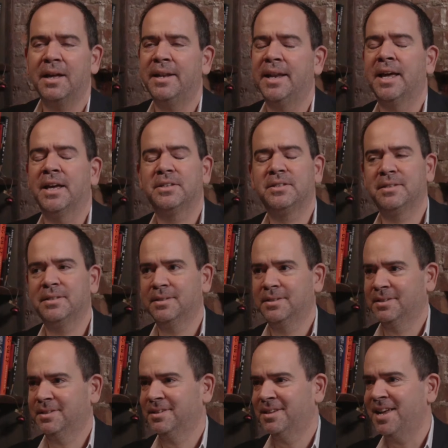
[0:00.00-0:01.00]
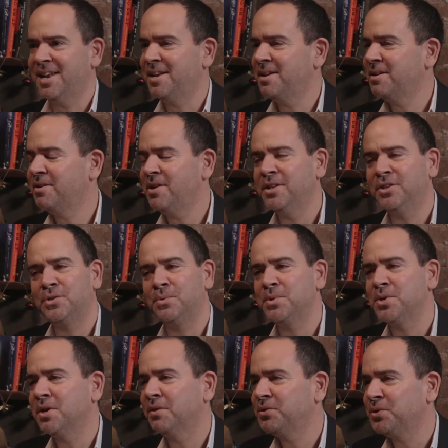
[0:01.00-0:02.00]
next, and
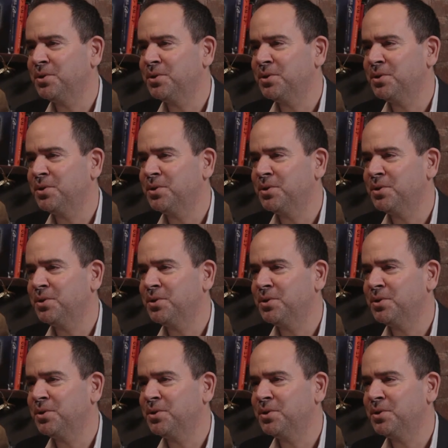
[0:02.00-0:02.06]
interview after